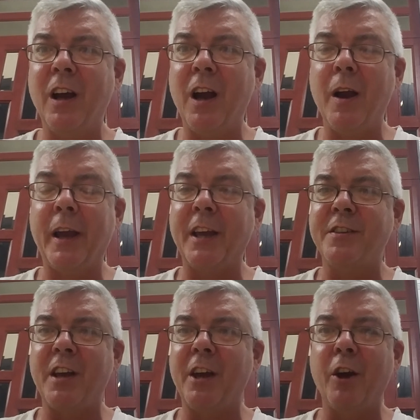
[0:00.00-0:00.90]
I
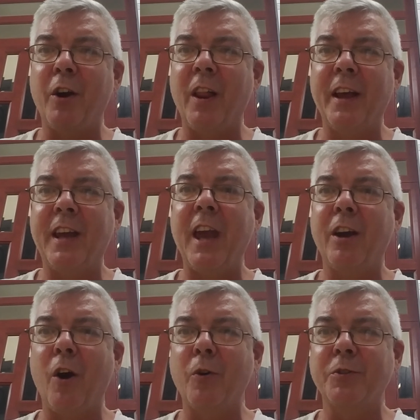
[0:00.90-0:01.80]
guess I could go to like
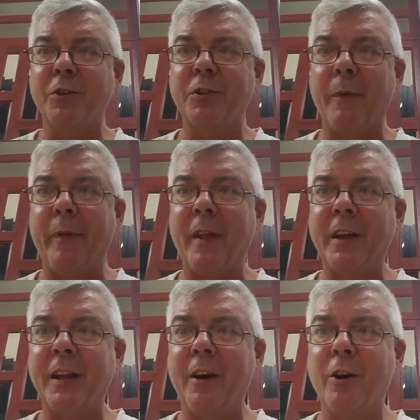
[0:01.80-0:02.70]
Kinko's or something
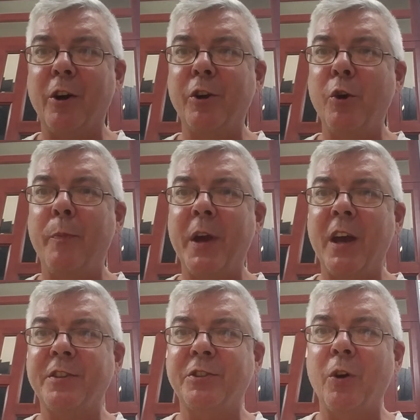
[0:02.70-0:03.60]
like that, or a
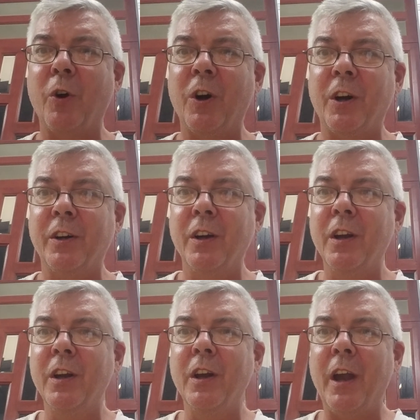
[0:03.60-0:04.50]
UPS store,
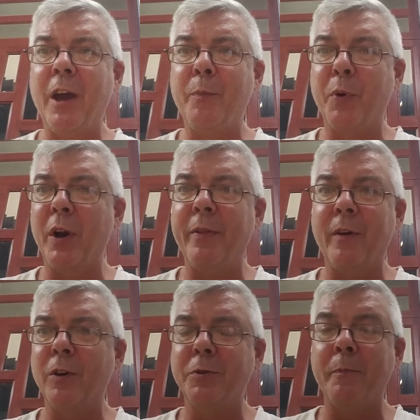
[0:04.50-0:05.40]
and print those.